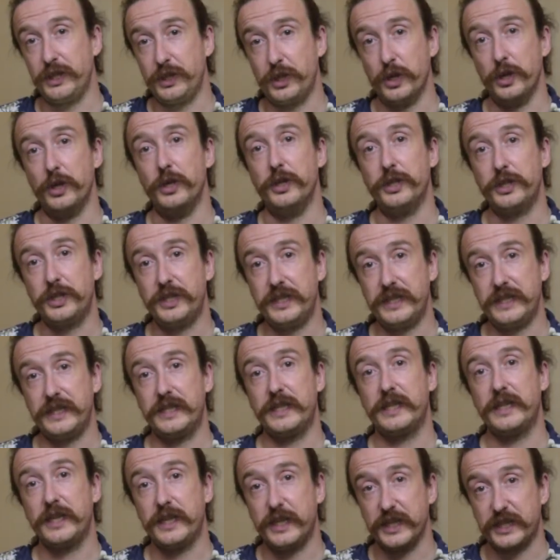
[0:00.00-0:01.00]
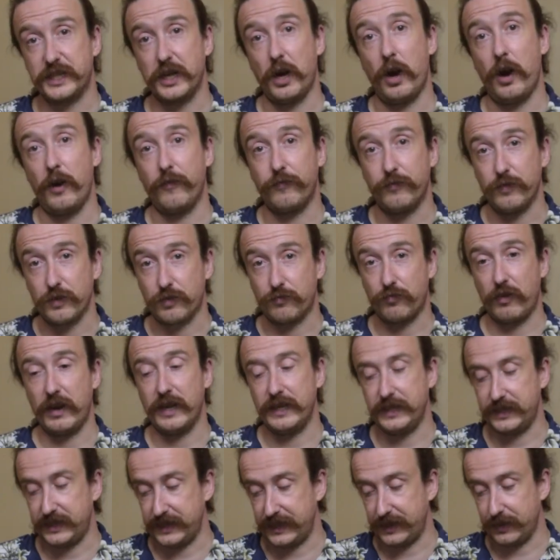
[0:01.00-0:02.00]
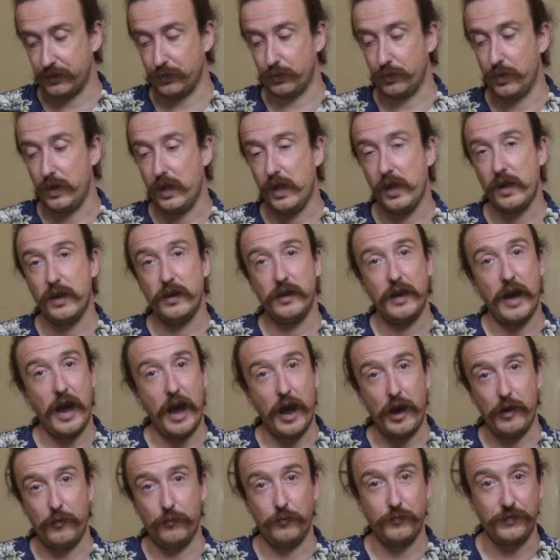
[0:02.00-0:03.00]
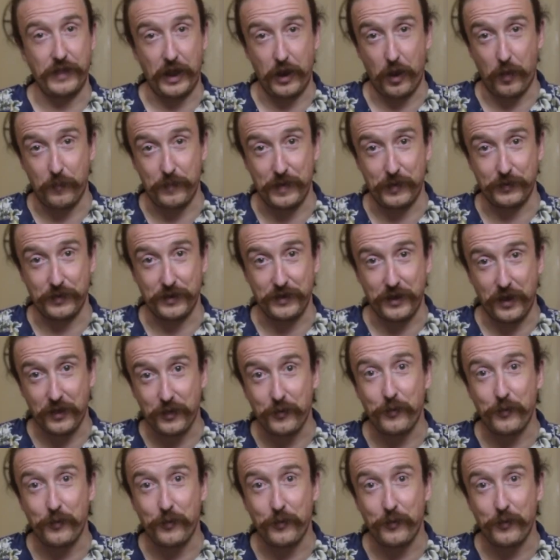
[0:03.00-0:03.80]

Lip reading: good guitar for a great deal, and then I'll build another